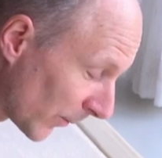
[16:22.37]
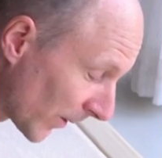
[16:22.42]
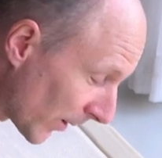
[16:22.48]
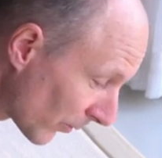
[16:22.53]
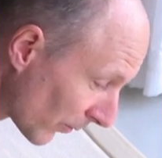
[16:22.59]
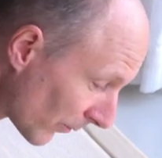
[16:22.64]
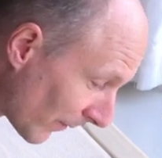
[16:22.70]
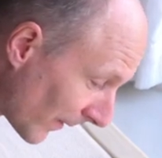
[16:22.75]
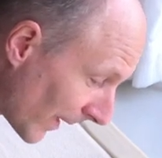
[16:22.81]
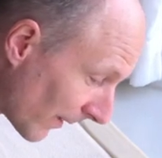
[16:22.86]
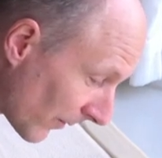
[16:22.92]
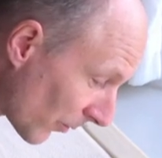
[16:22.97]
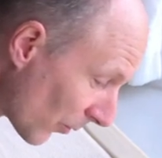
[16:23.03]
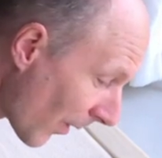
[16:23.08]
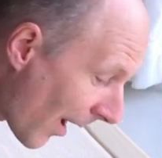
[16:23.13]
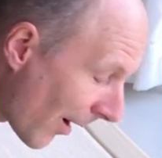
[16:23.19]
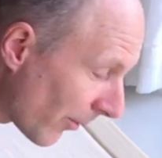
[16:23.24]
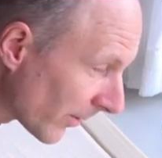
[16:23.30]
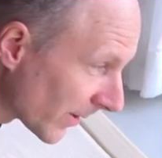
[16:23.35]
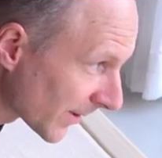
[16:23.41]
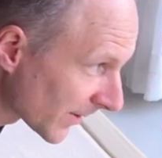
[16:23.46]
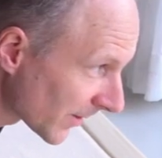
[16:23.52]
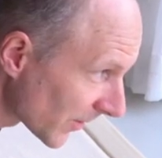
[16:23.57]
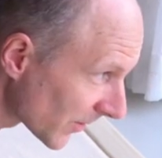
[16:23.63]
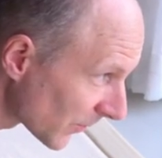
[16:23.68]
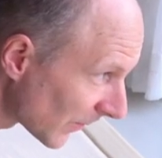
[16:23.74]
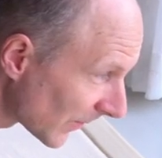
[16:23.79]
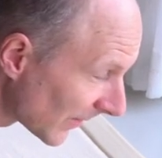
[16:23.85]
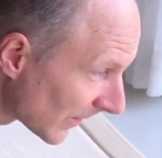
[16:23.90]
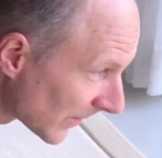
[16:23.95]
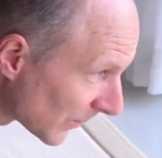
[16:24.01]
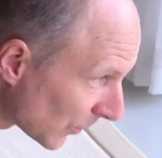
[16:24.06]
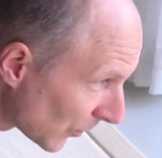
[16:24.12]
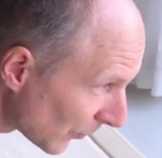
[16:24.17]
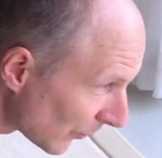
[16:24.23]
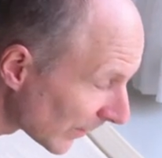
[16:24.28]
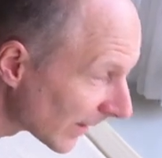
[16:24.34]
We could fill two hours just with this
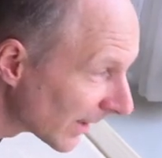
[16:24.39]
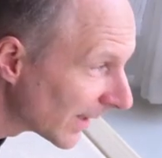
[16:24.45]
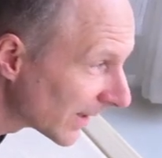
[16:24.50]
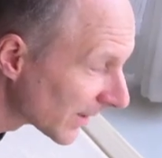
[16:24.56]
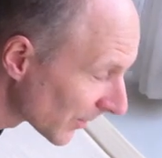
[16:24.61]
movement.